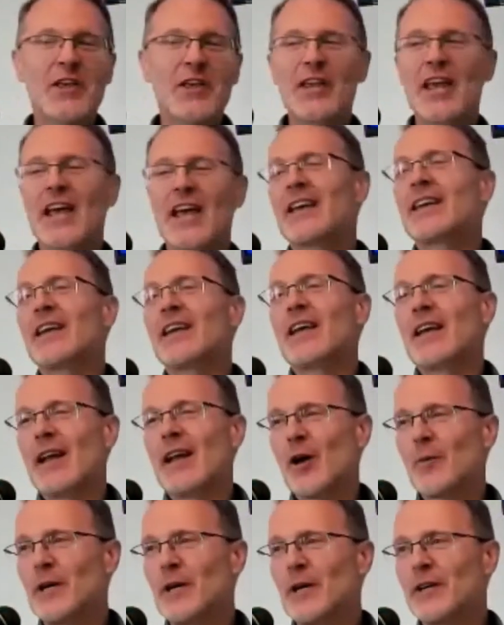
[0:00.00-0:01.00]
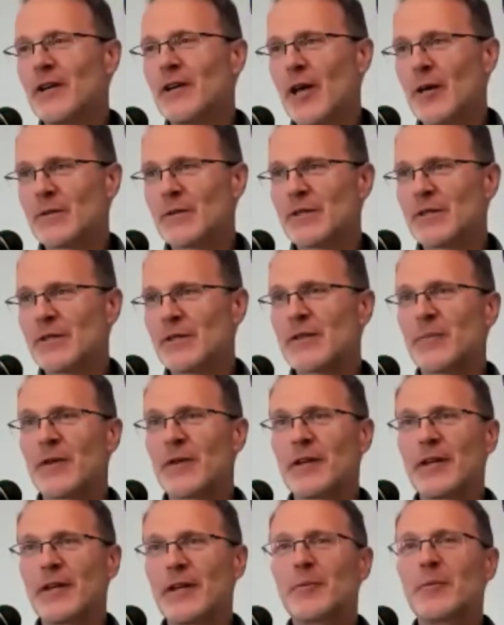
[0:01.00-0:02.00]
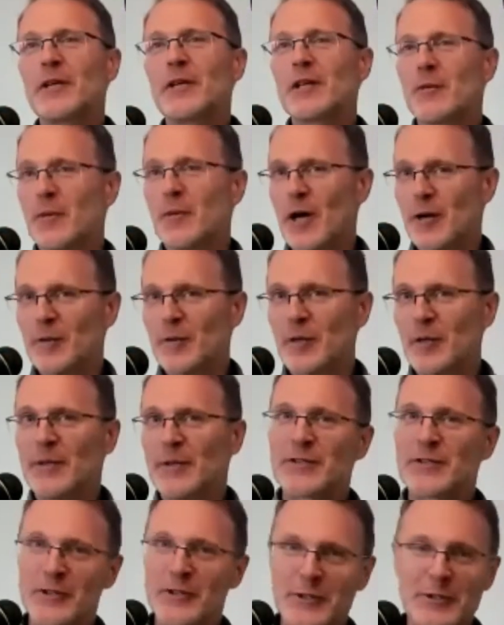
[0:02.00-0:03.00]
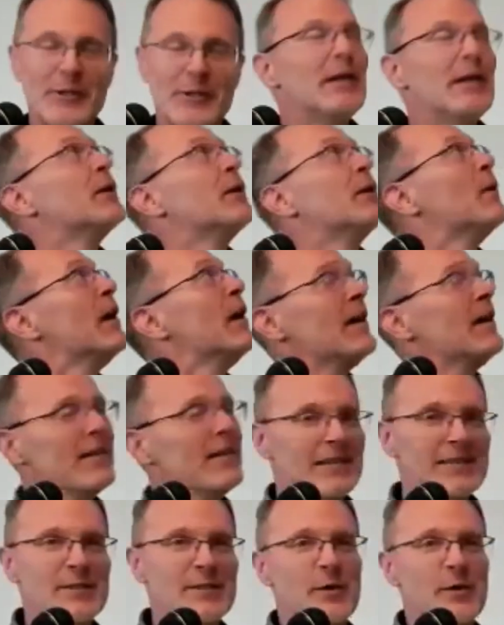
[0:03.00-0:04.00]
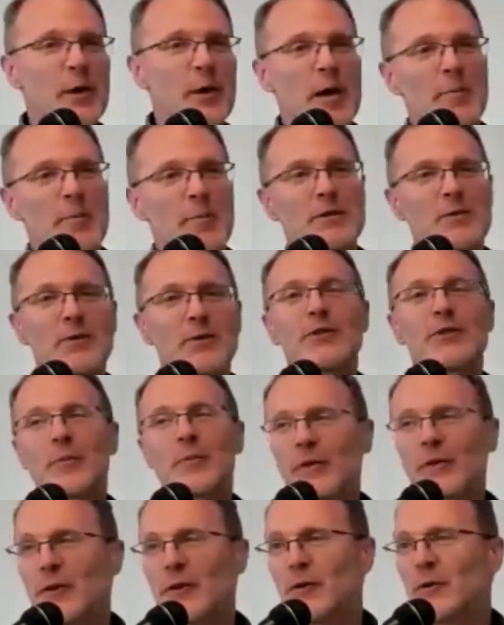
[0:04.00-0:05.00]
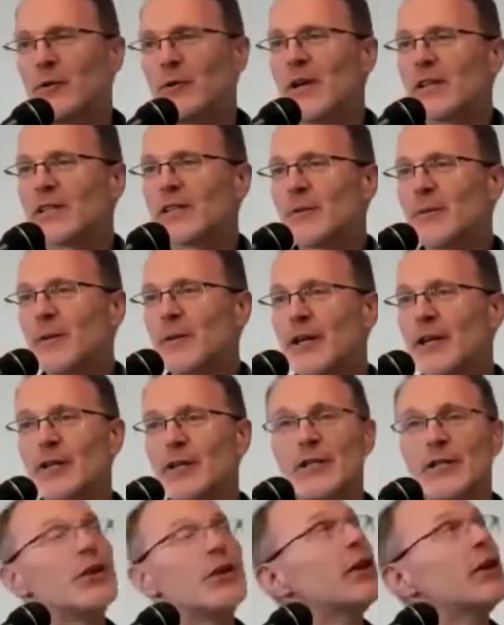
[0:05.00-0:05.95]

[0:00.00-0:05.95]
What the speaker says: Yeah, and how many times does something need to be in the Bible to be true? Well, it just so happens we'll jump to the New Testament here in